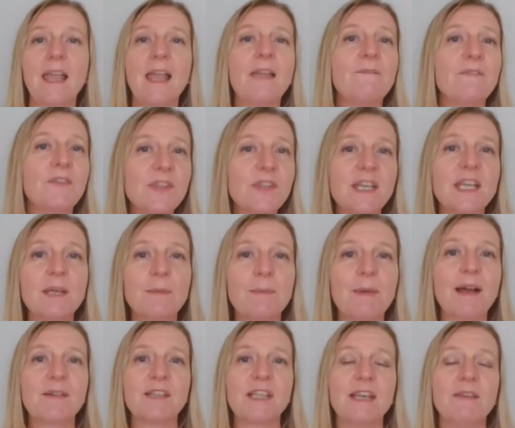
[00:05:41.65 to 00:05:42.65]
If you think
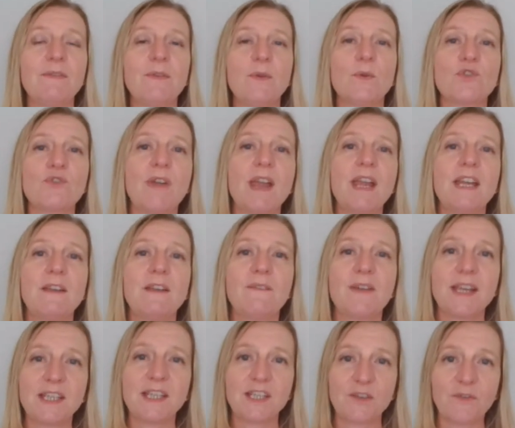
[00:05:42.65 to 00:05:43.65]
about it, if you were training
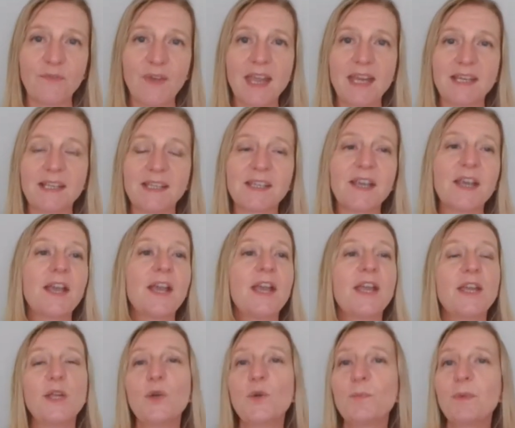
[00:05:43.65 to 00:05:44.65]
face to face,
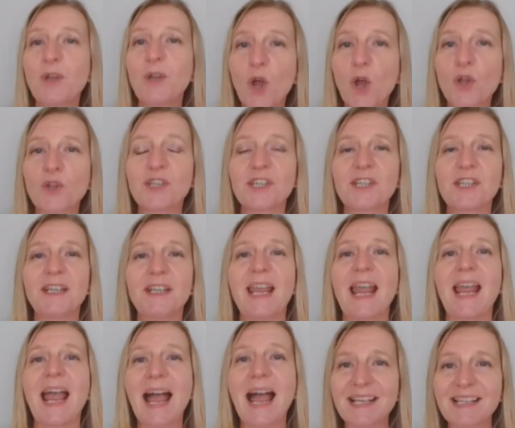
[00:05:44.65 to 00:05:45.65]
you would be
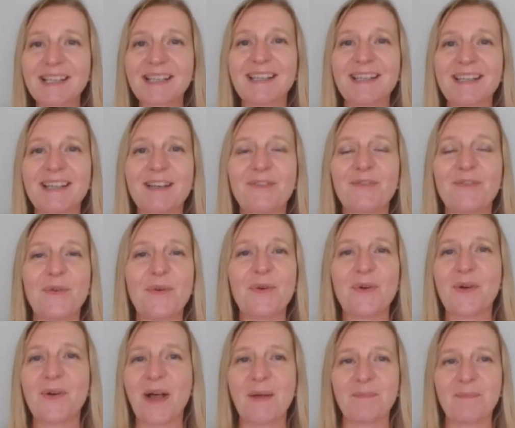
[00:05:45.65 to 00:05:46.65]
constantly asking
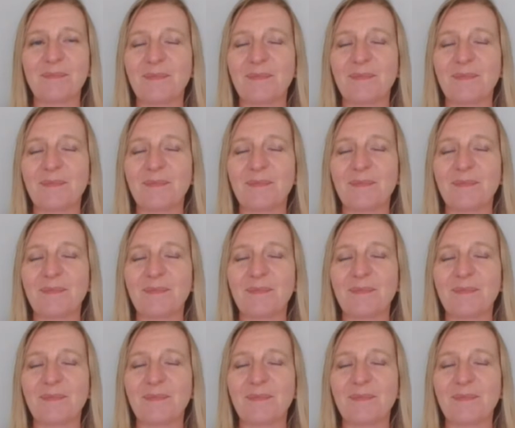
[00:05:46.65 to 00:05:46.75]
for